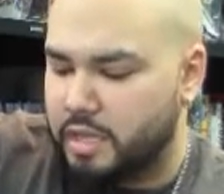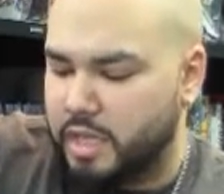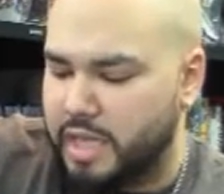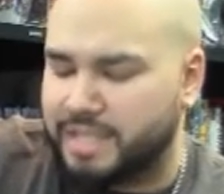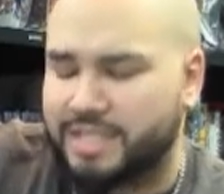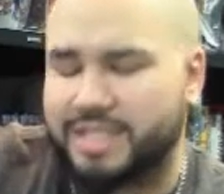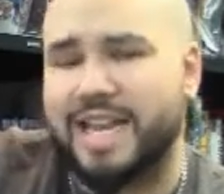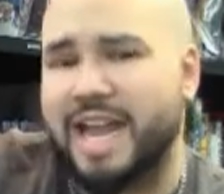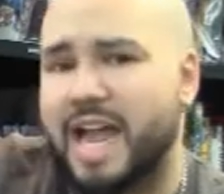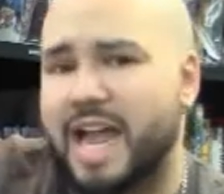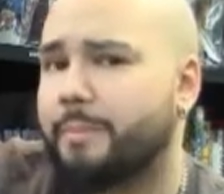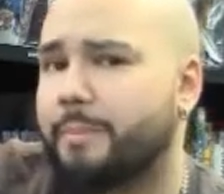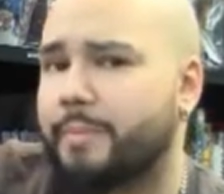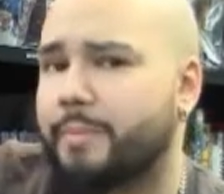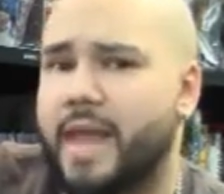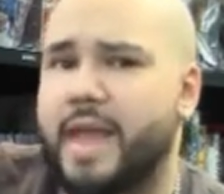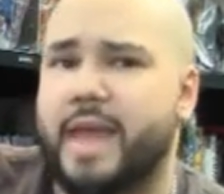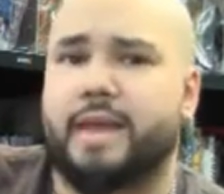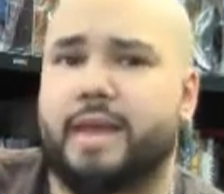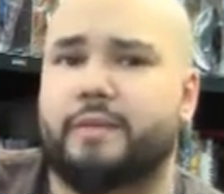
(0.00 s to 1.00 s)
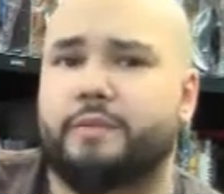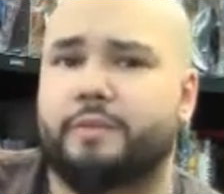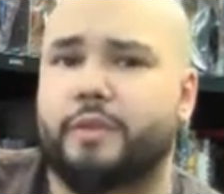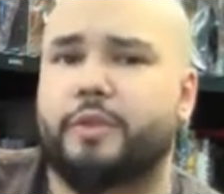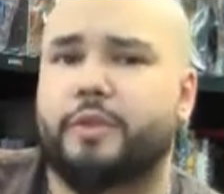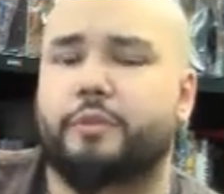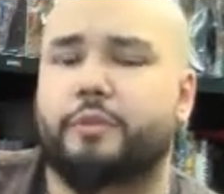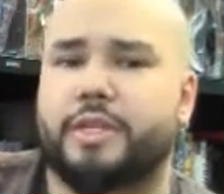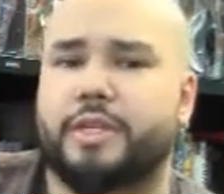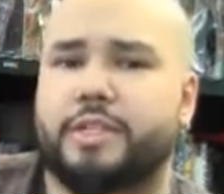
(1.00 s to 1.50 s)
It's not bad for
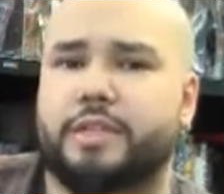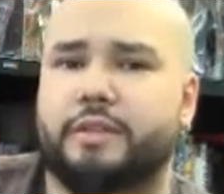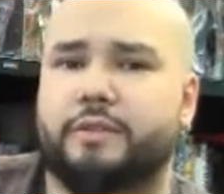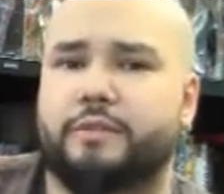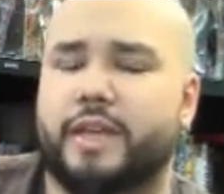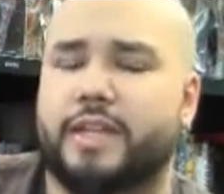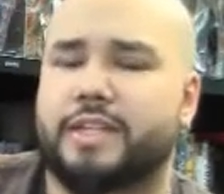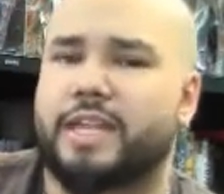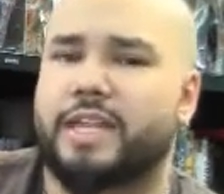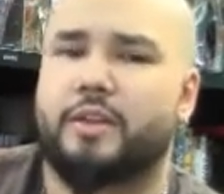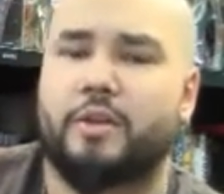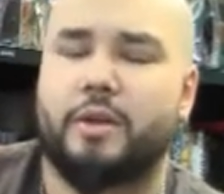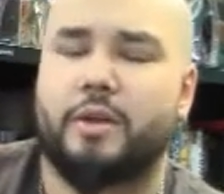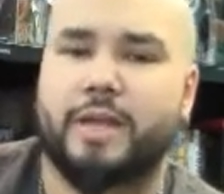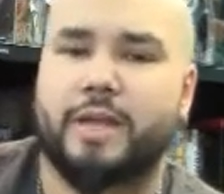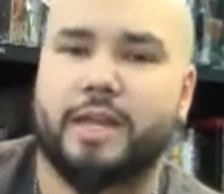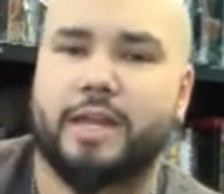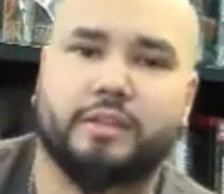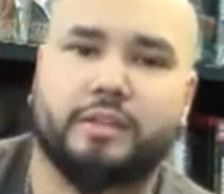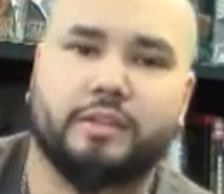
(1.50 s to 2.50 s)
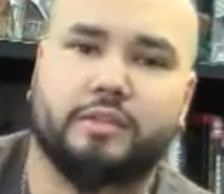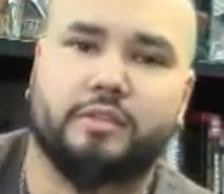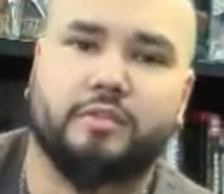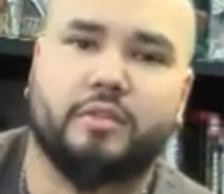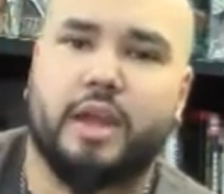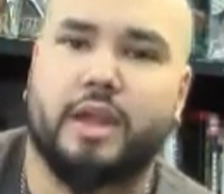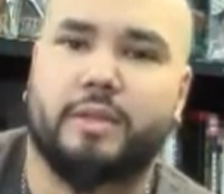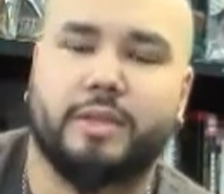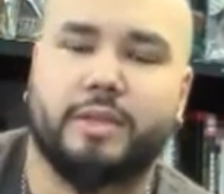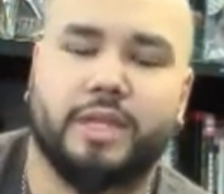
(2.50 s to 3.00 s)
the wrestling fans. I know I'm kind of
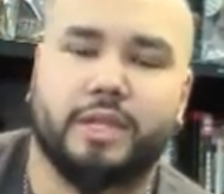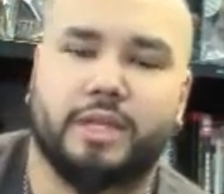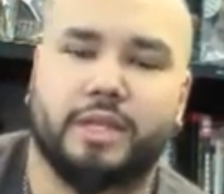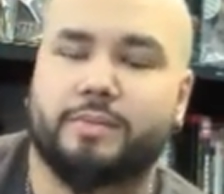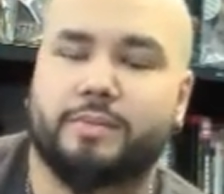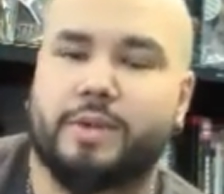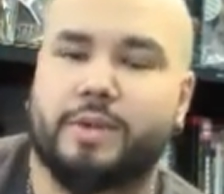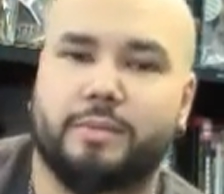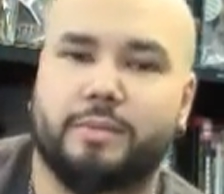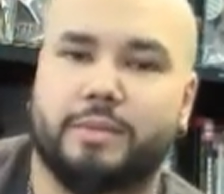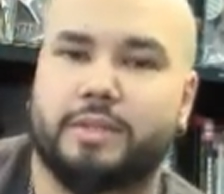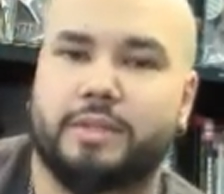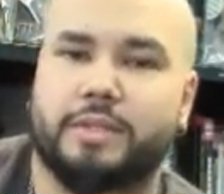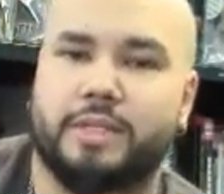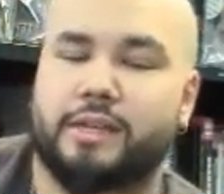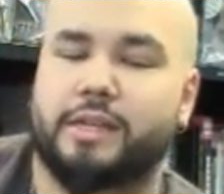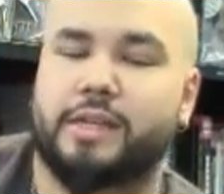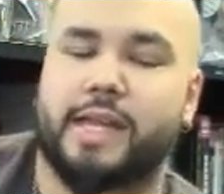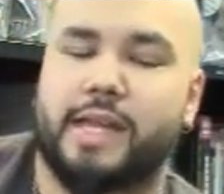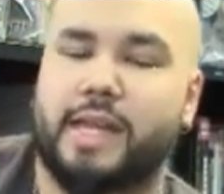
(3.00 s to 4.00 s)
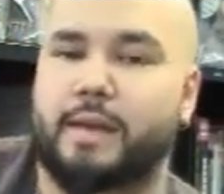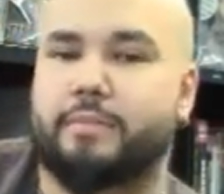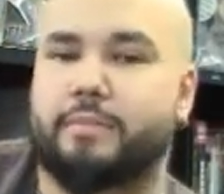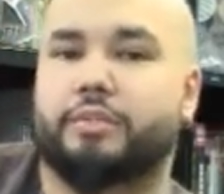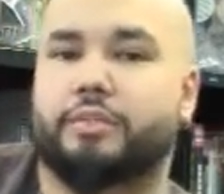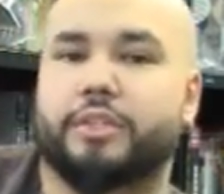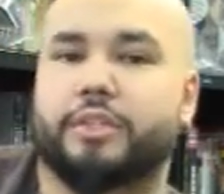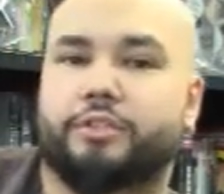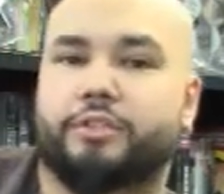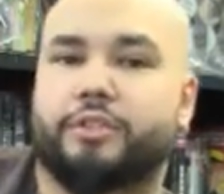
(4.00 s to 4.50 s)
describing it, and it's probably sounding like I'm
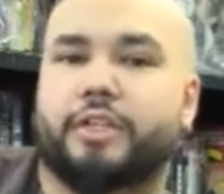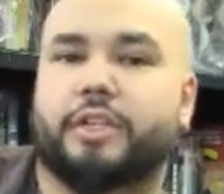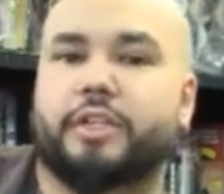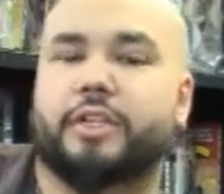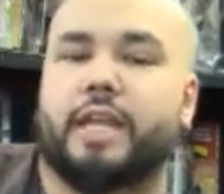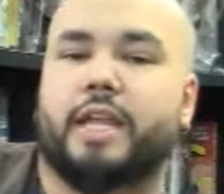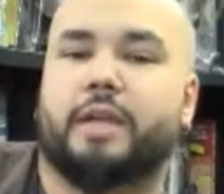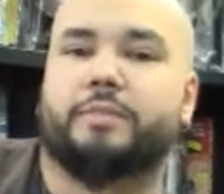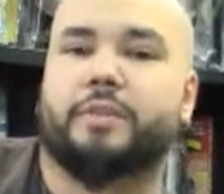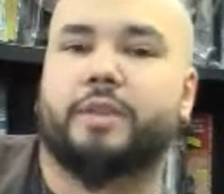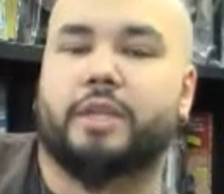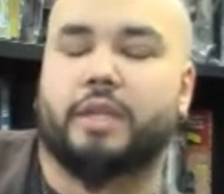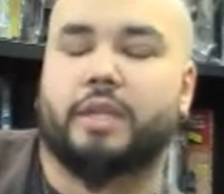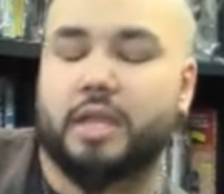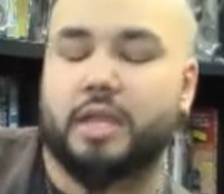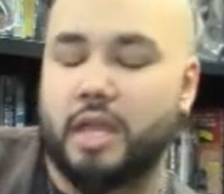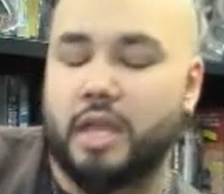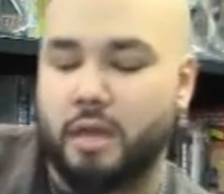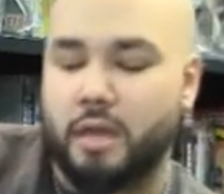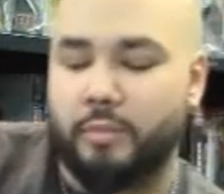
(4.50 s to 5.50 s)
butchering the damn thing.